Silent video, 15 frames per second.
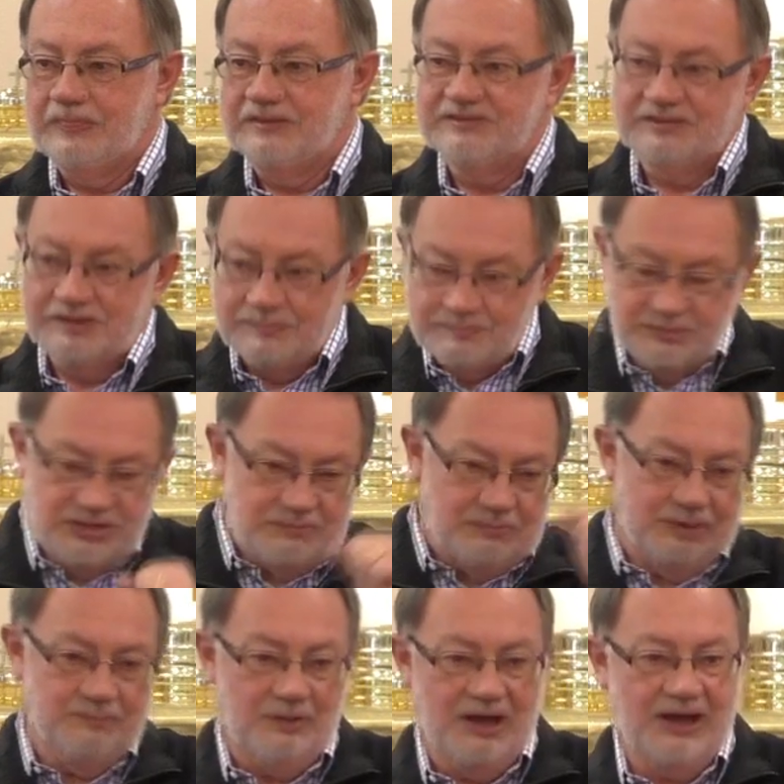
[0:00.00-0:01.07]
He says, I beat
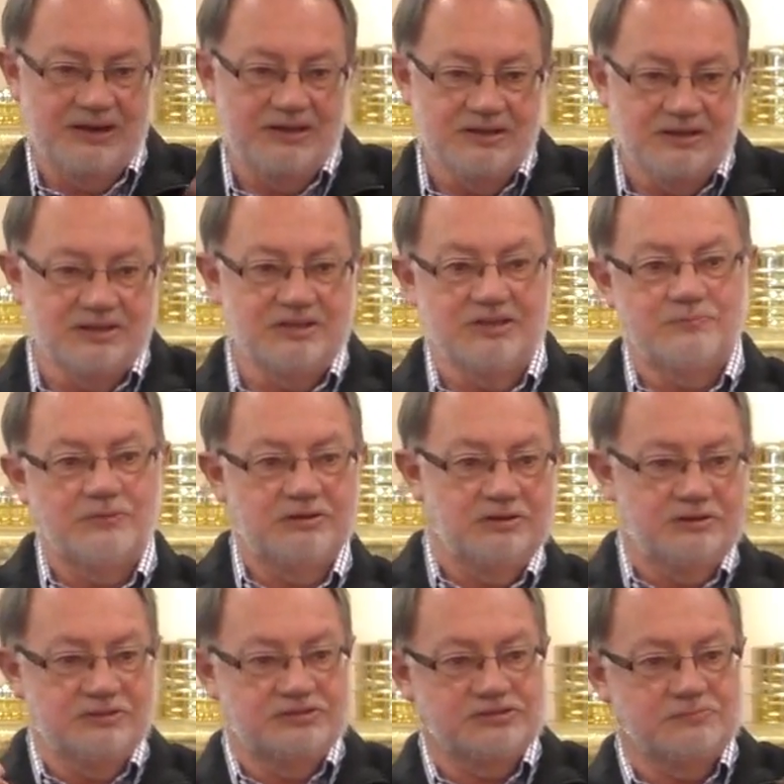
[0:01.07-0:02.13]
my body to keep it into